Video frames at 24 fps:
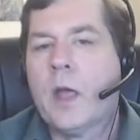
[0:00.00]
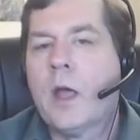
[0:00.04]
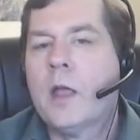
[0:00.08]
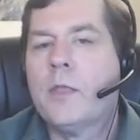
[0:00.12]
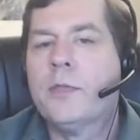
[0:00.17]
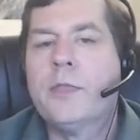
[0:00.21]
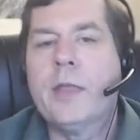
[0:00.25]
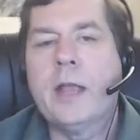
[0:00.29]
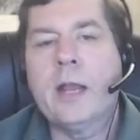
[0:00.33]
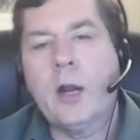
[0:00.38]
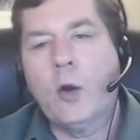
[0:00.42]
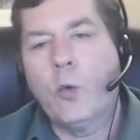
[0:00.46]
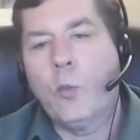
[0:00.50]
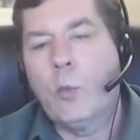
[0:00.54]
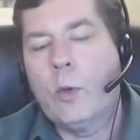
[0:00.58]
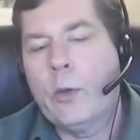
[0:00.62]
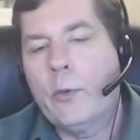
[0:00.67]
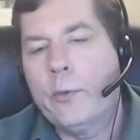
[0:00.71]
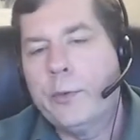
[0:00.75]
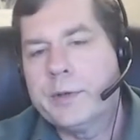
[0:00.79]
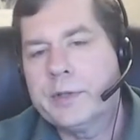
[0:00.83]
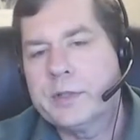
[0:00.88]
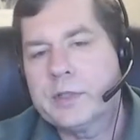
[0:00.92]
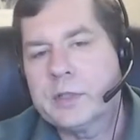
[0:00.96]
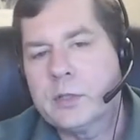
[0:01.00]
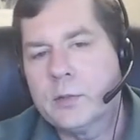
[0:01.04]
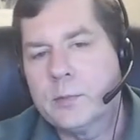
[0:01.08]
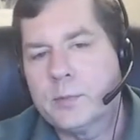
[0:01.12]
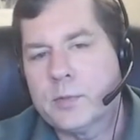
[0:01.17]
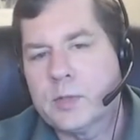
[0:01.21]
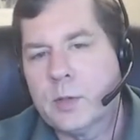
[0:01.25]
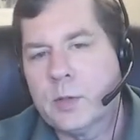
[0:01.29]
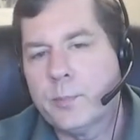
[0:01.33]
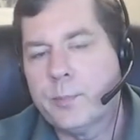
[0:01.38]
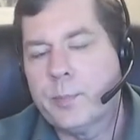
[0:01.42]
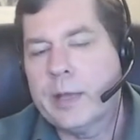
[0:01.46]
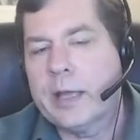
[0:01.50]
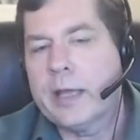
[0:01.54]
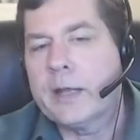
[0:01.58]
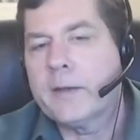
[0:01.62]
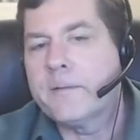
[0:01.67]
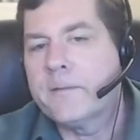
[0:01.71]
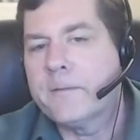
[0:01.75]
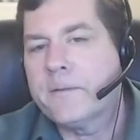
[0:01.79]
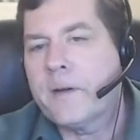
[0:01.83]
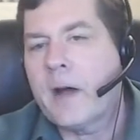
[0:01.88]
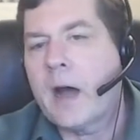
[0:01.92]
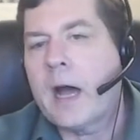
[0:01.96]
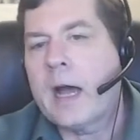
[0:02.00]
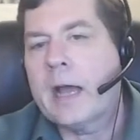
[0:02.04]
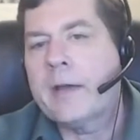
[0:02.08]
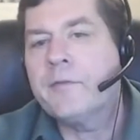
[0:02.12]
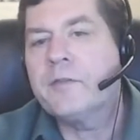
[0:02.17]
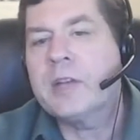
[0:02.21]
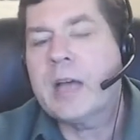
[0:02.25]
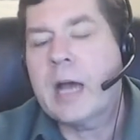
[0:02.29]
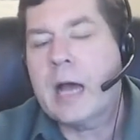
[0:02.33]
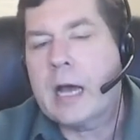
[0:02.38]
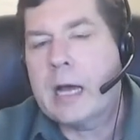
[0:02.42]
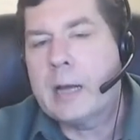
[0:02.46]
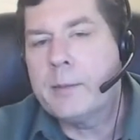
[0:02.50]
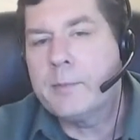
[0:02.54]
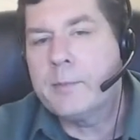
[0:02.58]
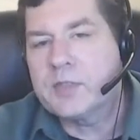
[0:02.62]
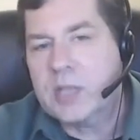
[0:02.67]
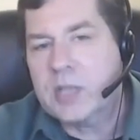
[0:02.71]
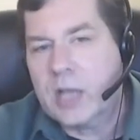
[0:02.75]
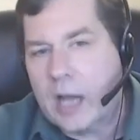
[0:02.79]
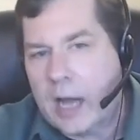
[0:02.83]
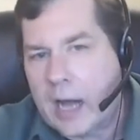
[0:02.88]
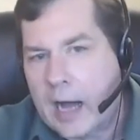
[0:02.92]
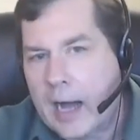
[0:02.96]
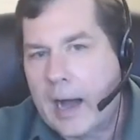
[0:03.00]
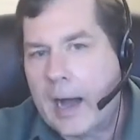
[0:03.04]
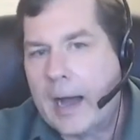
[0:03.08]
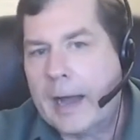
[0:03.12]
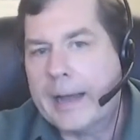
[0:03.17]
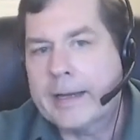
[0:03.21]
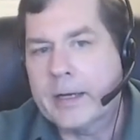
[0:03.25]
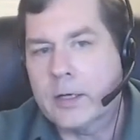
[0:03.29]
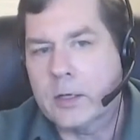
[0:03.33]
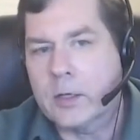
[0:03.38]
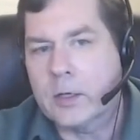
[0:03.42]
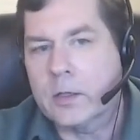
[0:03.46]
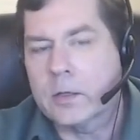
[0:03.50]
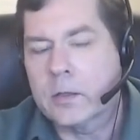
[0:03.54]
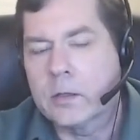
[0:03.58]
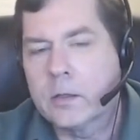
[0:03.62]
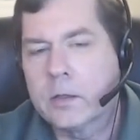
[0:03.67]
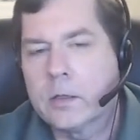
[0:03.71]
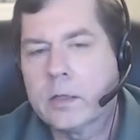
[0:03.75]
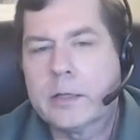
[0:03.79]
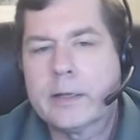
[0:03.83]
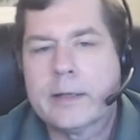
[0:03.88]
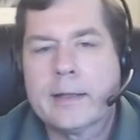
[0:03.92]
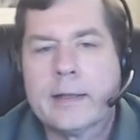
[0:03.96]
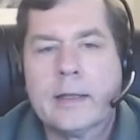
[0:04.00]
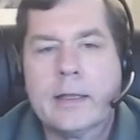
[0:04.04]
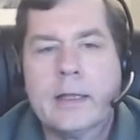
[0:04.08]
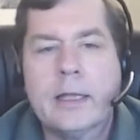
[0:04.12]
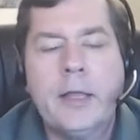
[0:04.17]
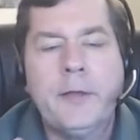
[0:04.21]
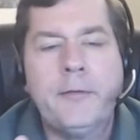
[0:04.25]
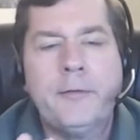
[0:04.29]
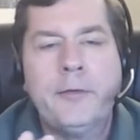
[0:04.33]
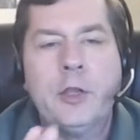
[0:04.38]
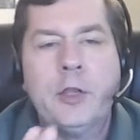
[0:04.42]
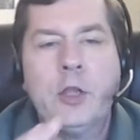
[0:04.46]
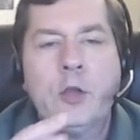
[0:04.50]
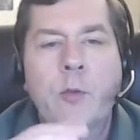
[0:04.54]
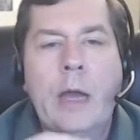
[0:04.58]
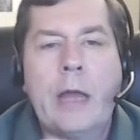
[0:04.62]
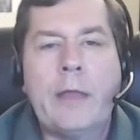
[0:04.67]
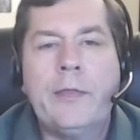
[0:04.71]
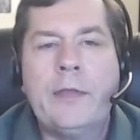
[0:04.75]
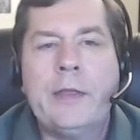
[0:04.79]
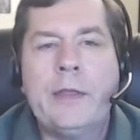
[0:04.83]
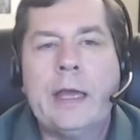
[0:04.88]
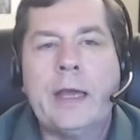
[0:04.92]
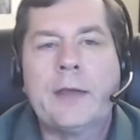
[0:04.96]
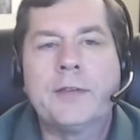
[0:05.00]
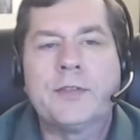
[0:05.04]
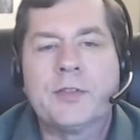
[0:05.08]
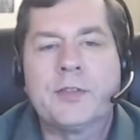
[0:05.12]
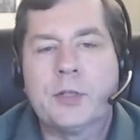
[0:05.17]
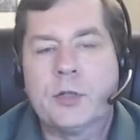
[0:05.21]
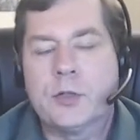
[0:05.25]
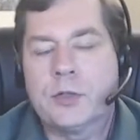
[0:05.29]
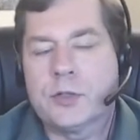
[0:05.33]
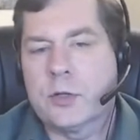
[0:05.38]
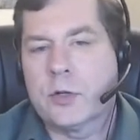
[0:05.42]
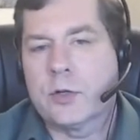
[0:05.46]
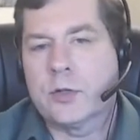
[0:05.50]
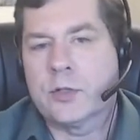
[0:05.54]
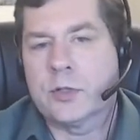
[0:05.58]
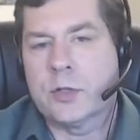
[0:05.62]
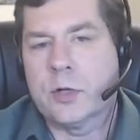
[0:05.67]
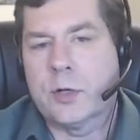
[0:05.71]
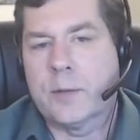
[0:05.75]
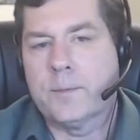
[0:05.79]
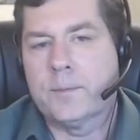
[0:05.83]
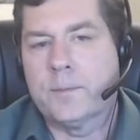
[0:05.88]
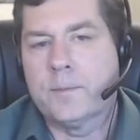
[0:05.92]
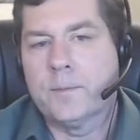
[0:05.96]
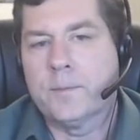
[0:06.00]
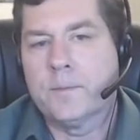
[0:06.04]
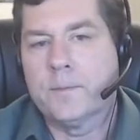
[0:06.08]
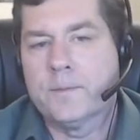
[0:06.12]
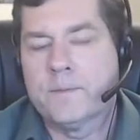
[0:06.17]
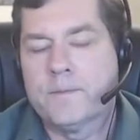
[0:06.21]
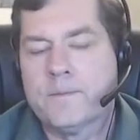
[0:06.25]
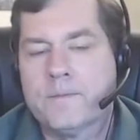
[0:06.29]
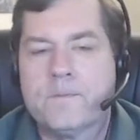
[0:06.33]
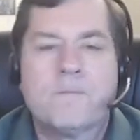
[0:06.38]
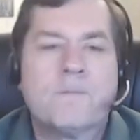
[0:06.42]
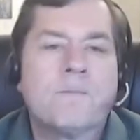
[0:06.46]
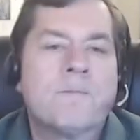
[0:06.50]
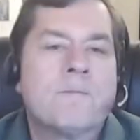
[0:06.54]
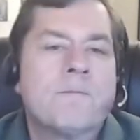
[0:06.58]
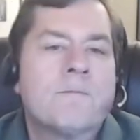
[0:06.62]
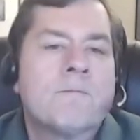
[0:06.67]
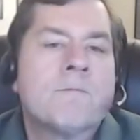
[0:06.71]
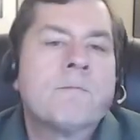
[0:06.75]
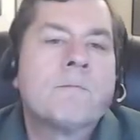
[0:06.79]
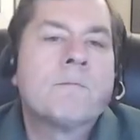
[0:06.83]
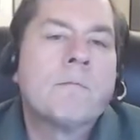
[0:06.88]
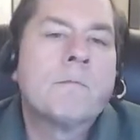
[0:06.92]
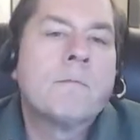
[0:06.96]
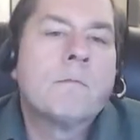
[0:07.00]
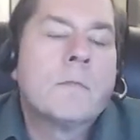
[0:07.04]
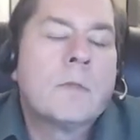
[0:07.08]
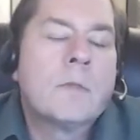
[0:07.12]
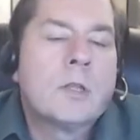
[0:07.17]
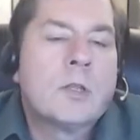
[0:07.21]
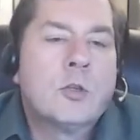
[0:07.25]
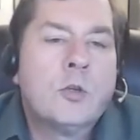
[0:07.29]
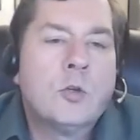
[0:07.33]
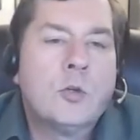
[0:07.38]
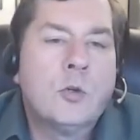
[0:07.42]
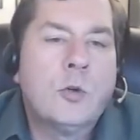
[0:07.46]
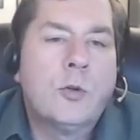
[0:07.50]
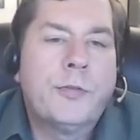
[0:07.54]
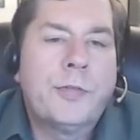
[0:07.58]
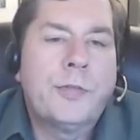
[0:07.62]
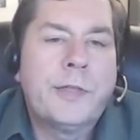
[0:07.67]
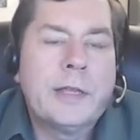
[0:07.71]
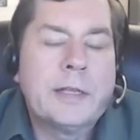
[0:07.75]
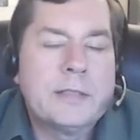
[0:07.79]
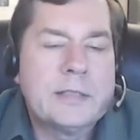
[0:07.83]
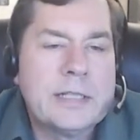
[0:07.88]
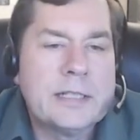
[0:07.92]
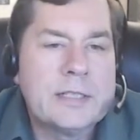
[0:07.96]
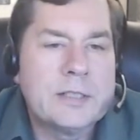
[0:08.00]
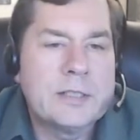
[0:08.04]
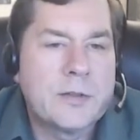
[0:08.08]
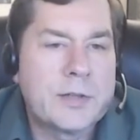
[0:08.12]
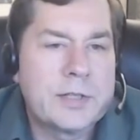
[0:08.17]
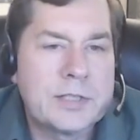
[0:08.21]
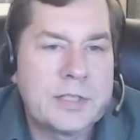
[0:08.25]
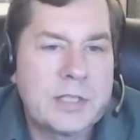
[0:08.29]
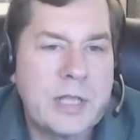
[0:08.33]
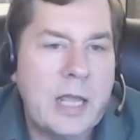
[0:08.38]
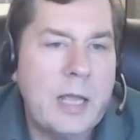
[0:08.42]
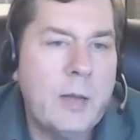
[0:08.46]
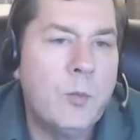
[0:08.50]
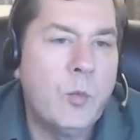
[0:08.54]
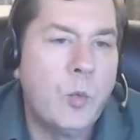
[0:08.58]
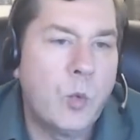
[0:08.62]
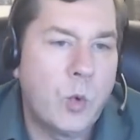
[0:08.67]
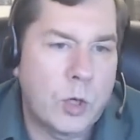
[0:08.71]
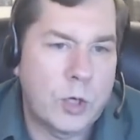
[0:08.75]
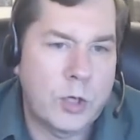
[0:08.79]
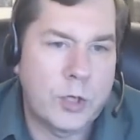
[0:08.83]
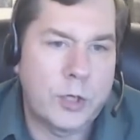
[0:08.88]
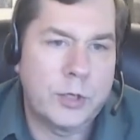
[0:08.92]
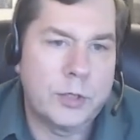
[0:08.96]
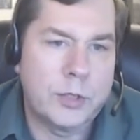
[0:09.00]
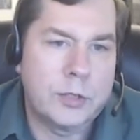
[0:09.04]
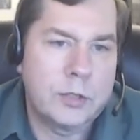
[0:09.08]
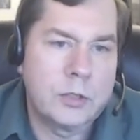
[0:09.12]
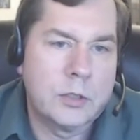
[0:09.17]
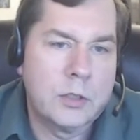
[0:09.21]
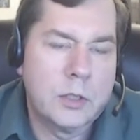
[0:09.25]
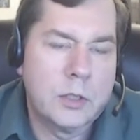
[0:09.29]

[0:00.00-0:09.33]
They are willing to bid 5 times higher if you add the S to your search term. Google thinks these are the same word.